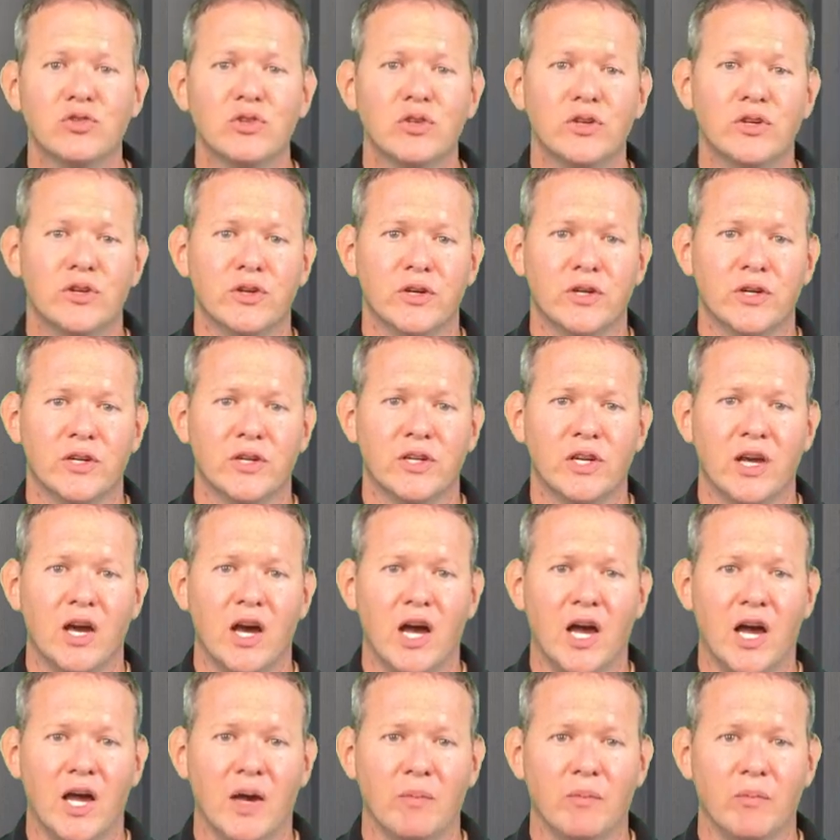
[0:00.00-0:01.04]
usually during a
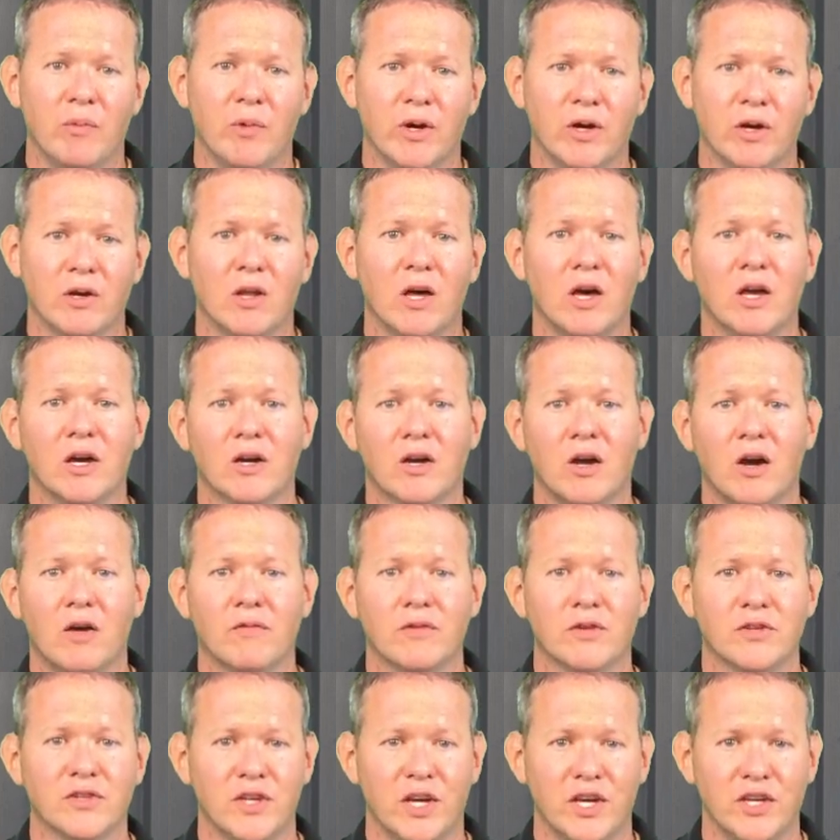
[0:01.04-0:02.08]
time where a lot of
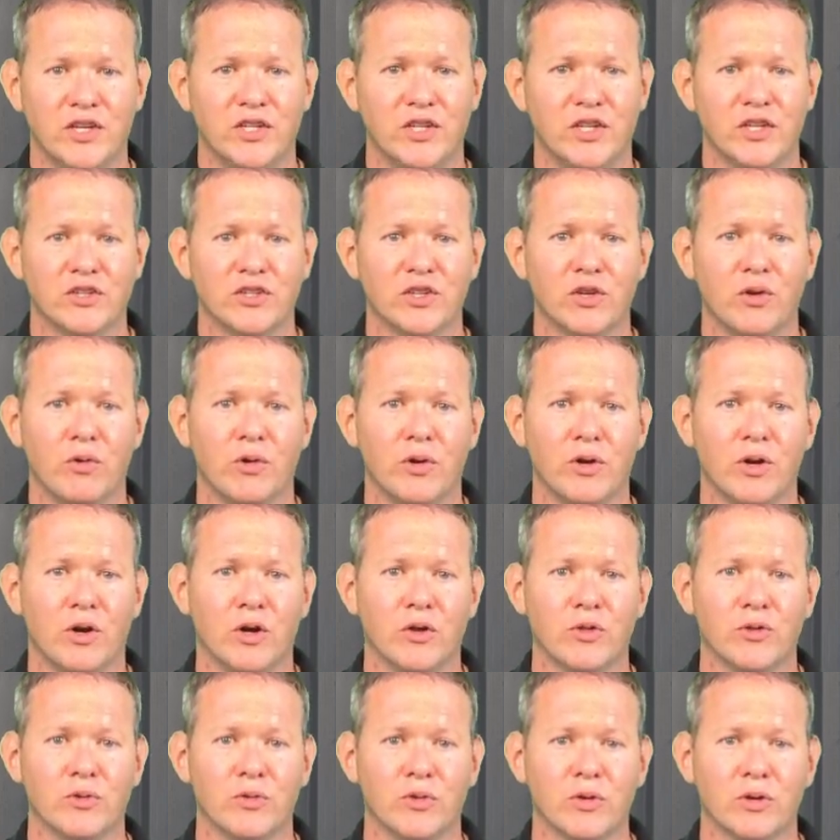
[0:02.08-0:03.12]
conversation is
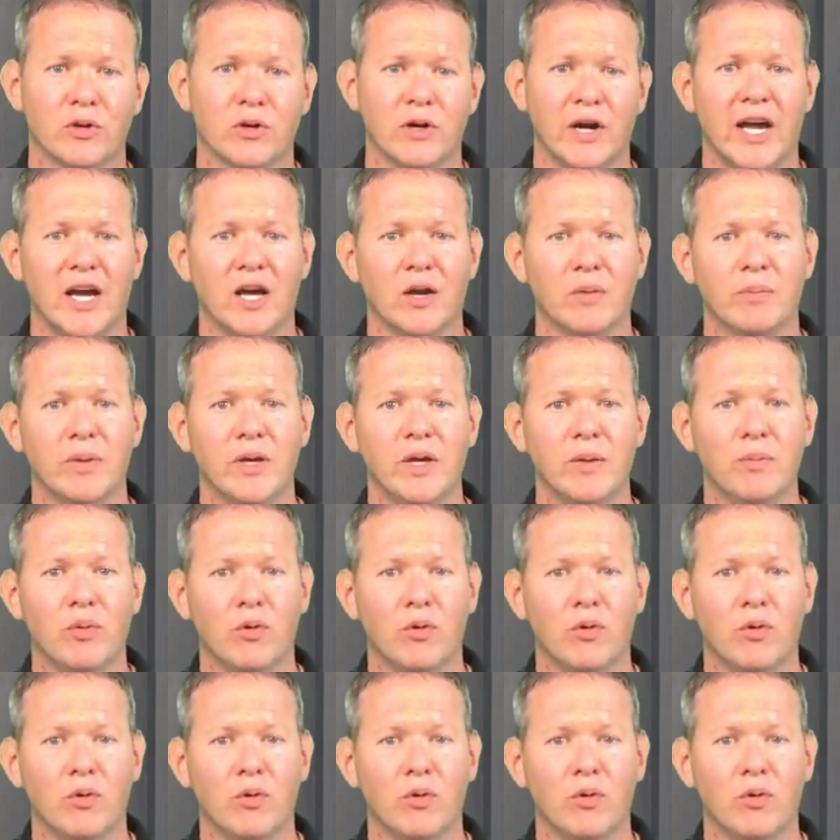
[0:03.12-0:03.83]
going on through the crowd.